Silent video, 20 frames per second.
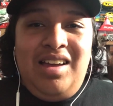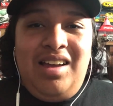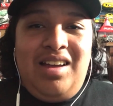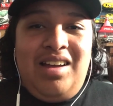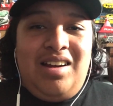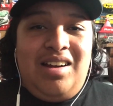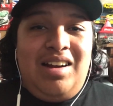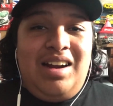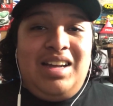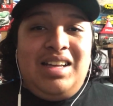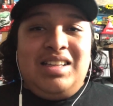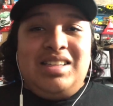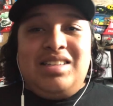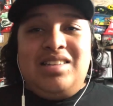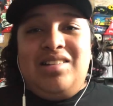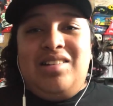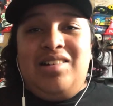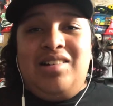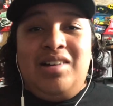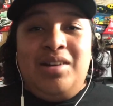Alright,
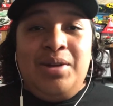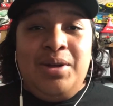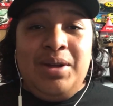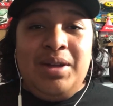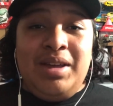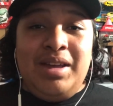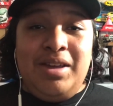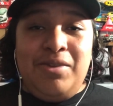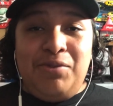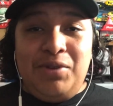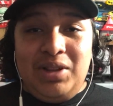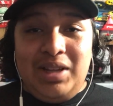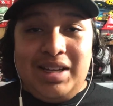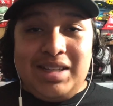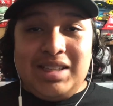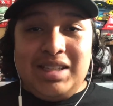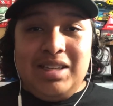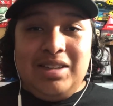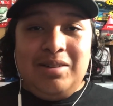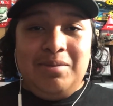so if you
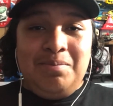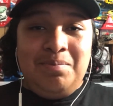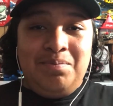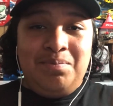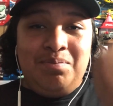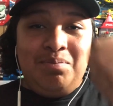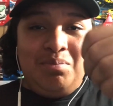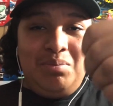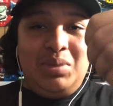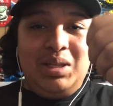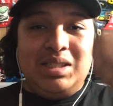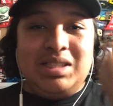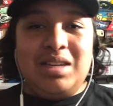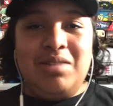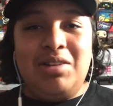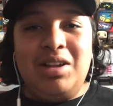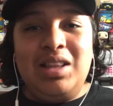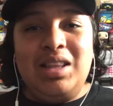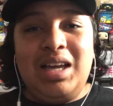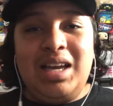liked it, please
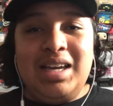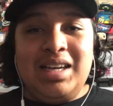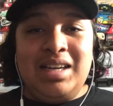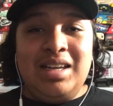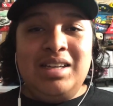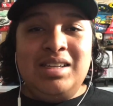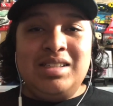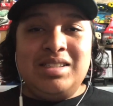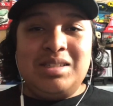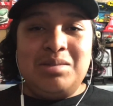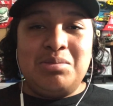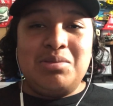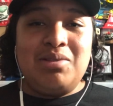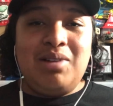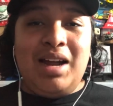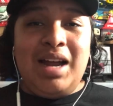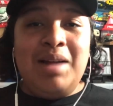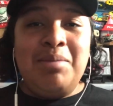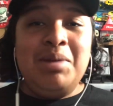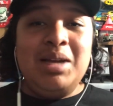give it a like,
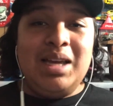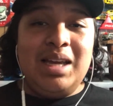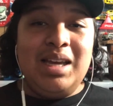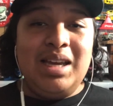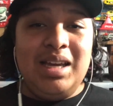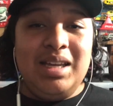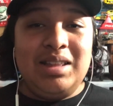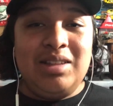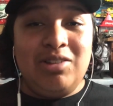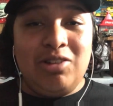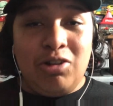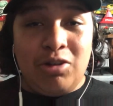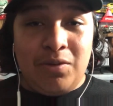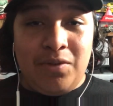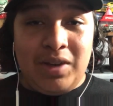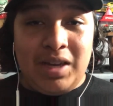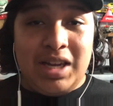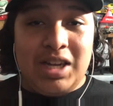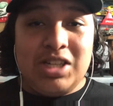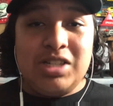subscribe, hit the
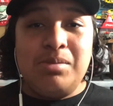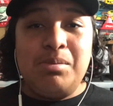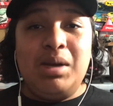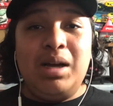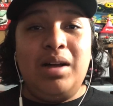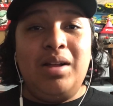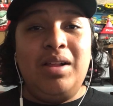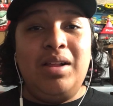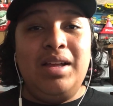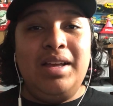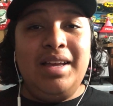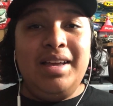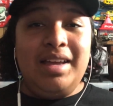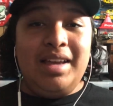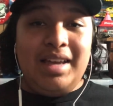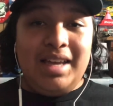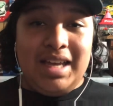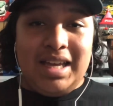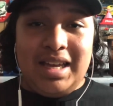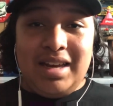notification bell,
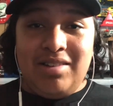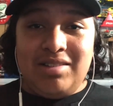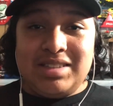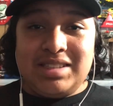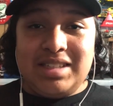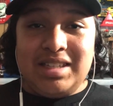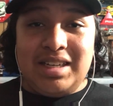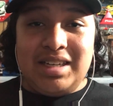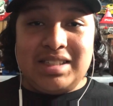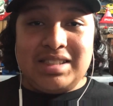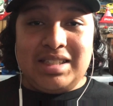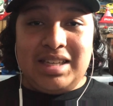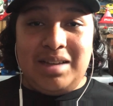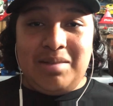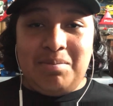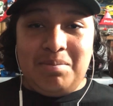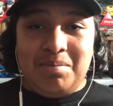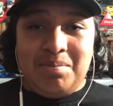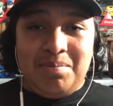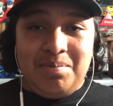and I'll see you next time.
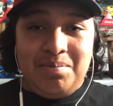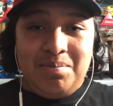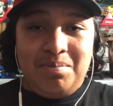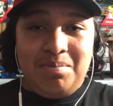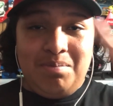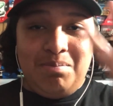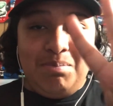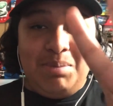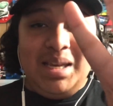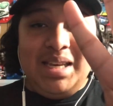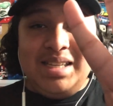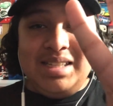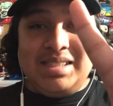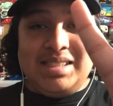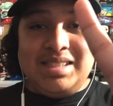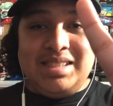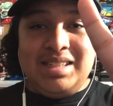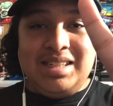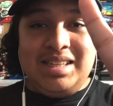Peace.